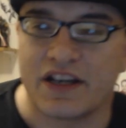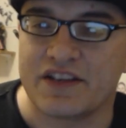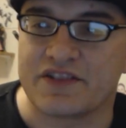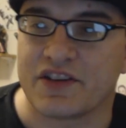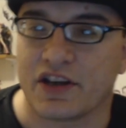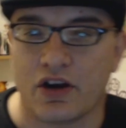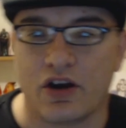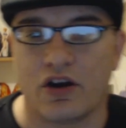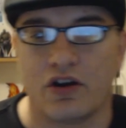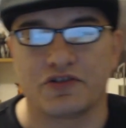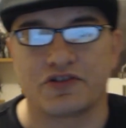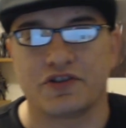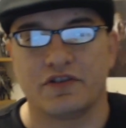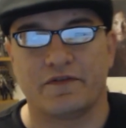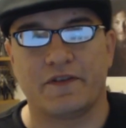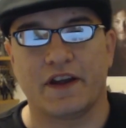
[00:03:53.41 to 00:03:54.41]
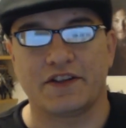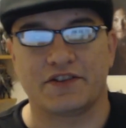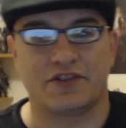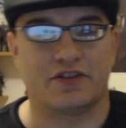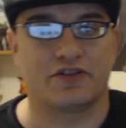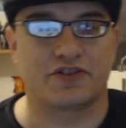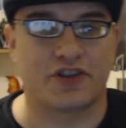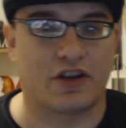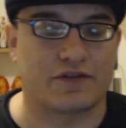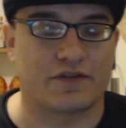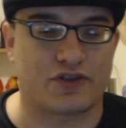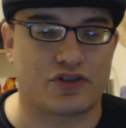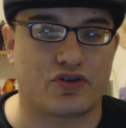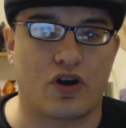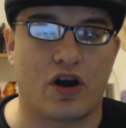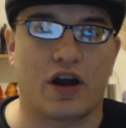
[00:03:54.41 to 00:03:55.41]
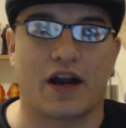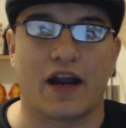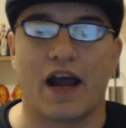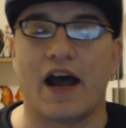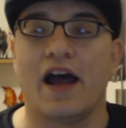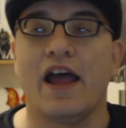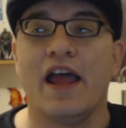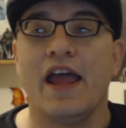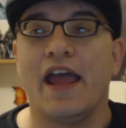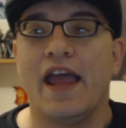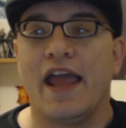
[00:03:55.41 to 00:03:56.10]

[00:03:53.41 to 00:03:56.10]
And he's like, oh, so you fancy yourself strong, huh?